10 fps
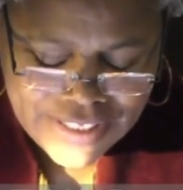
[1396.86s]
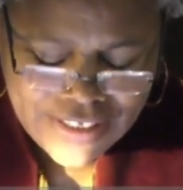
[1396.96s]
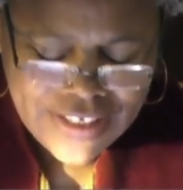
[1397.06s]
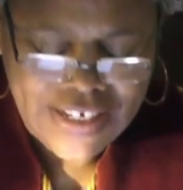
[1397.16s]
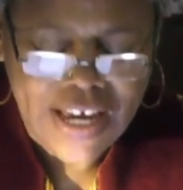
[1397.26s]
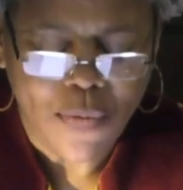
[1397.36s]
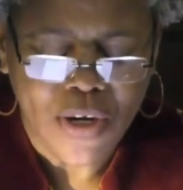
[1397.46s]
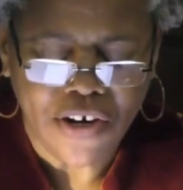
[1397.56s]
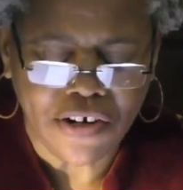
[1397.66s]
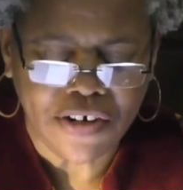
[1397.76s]
today
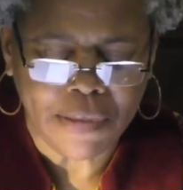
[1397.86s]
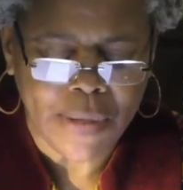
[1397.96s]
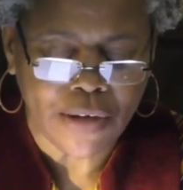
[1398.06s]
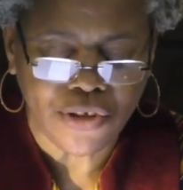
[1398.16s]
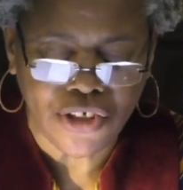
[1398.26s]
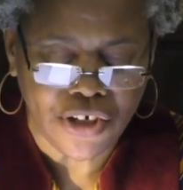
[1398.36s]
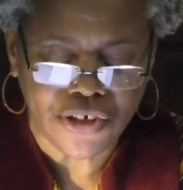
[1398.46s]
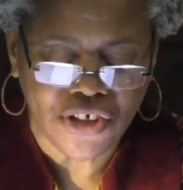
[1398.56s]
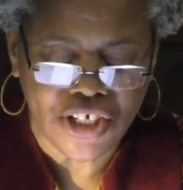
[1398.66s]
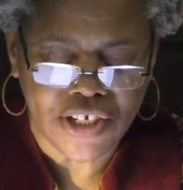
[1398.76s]
we heard about
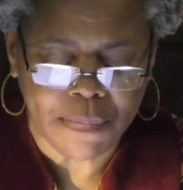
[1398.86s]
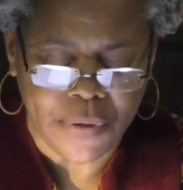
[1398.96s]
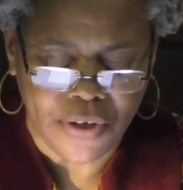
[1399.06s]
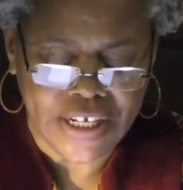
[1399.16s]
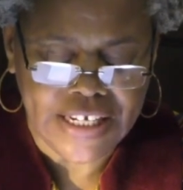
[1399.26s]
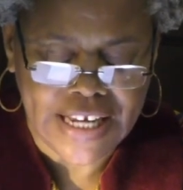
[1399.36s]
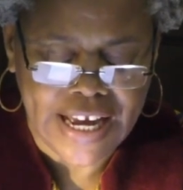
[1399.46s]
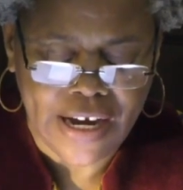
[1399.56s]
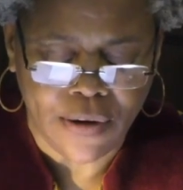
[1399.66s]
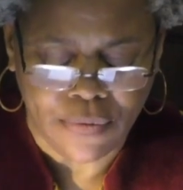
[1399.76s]
churches burning
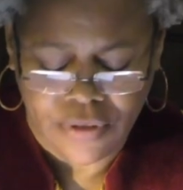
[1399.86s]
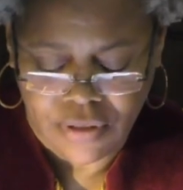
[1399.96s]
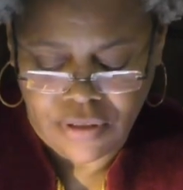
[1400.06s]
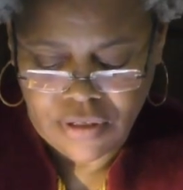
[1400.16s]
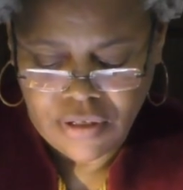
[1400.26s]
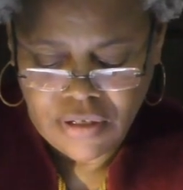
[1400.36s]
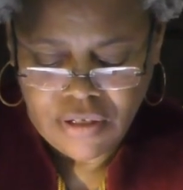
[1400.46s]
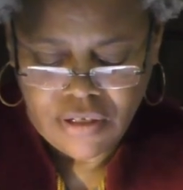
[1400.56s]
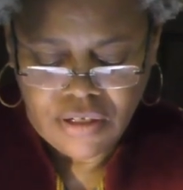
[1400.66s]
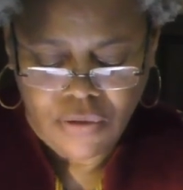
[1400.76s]
down,
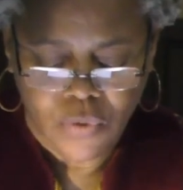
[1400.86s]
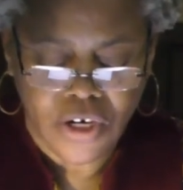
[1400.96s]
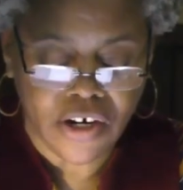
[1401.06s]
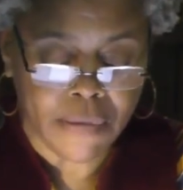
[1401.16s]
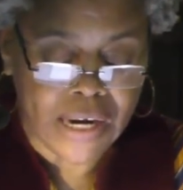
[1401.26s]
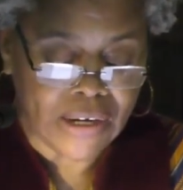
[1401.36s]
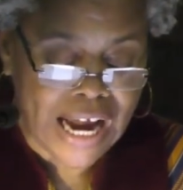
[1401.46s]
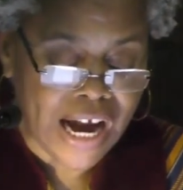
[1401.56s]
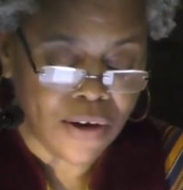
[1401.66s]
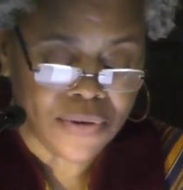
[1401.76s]
and we heard about
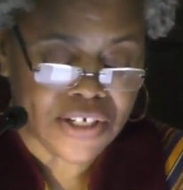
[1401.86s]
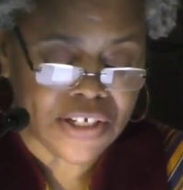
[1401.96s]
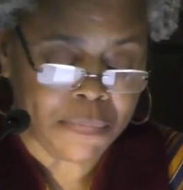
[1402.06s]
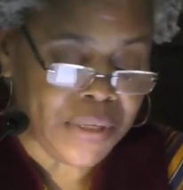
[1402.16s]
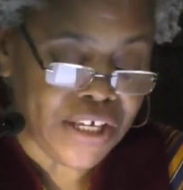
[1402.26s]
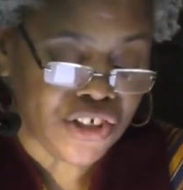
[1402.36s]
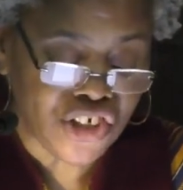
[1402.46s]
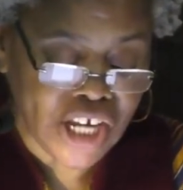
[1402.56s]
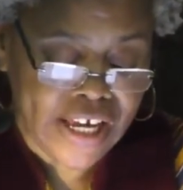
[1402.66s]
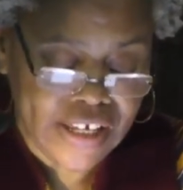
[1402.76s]
houses being
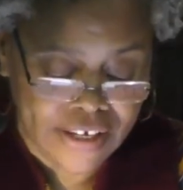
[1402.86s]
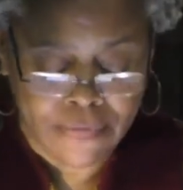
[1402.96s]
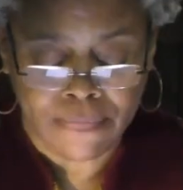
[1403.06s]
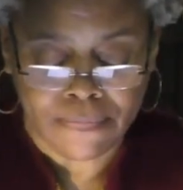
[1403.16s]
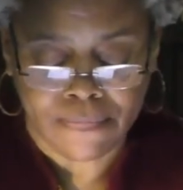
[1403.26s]
shaken.